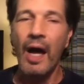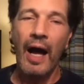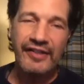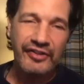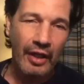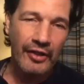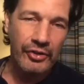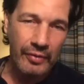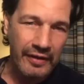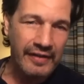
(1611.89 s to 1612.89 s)
I saw
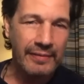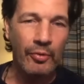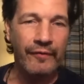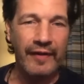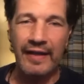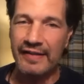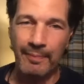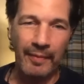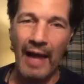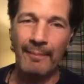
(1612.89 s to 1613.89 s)
you in this movie and it's
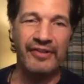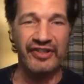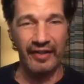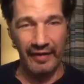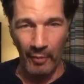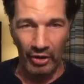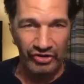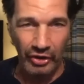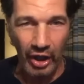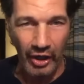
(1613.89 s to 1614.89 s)
got me studying
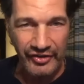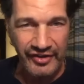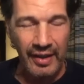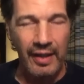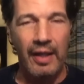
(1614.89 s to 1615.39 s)
martial arts.